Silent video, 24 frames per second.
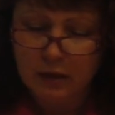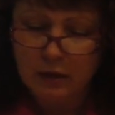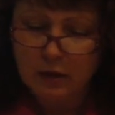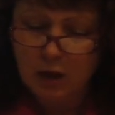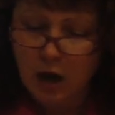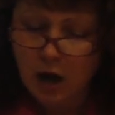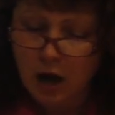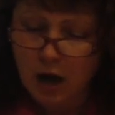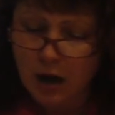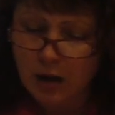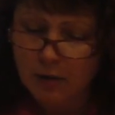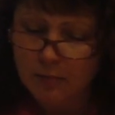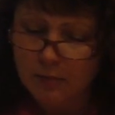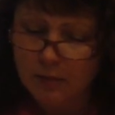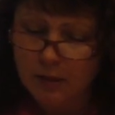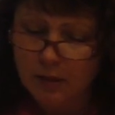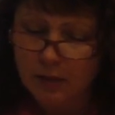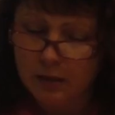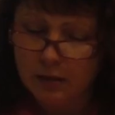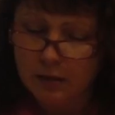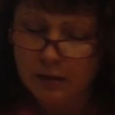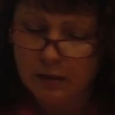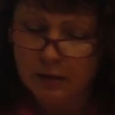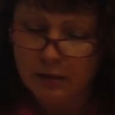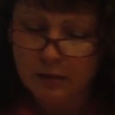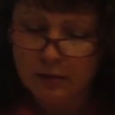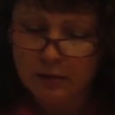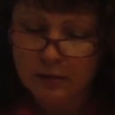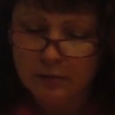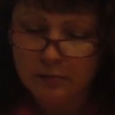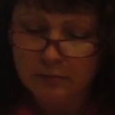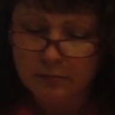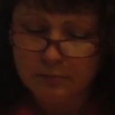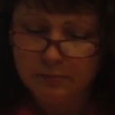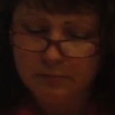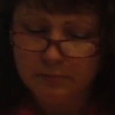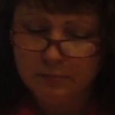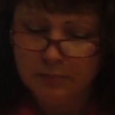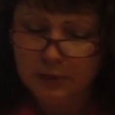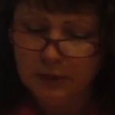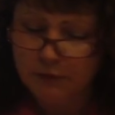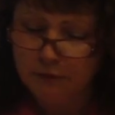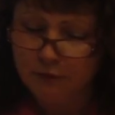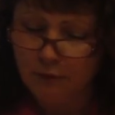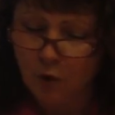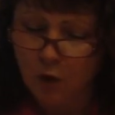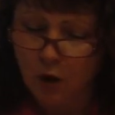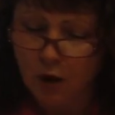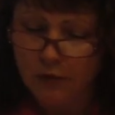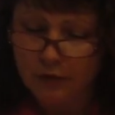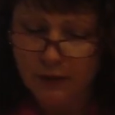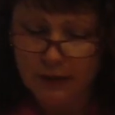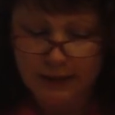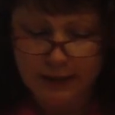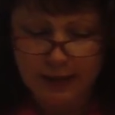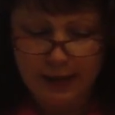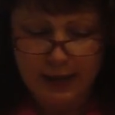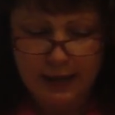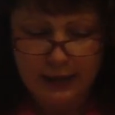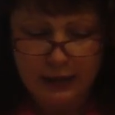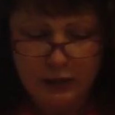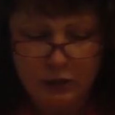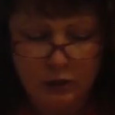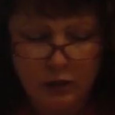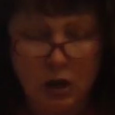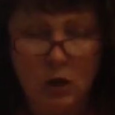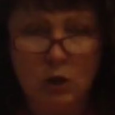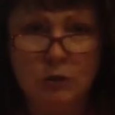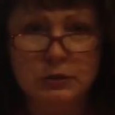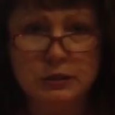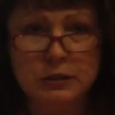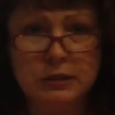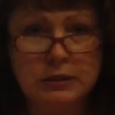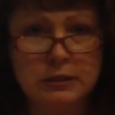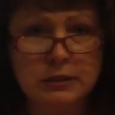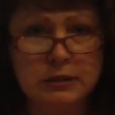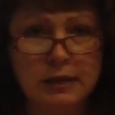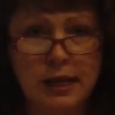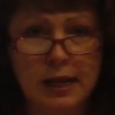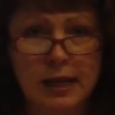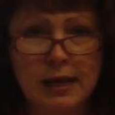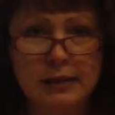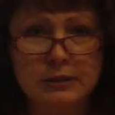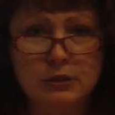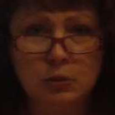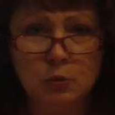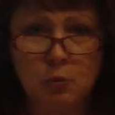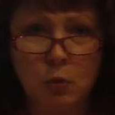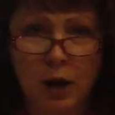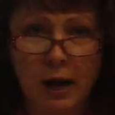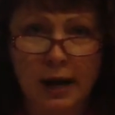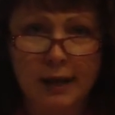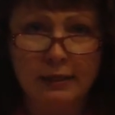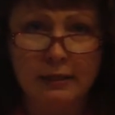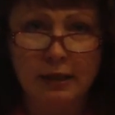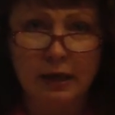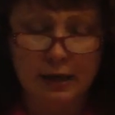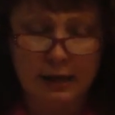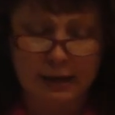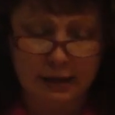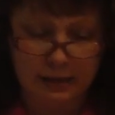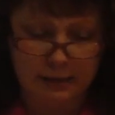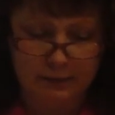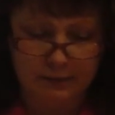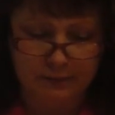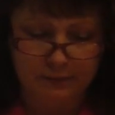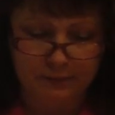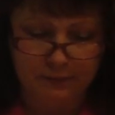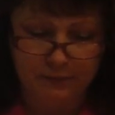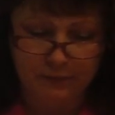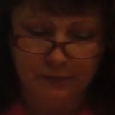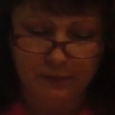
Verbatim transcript: Come before the gate closes at twilight.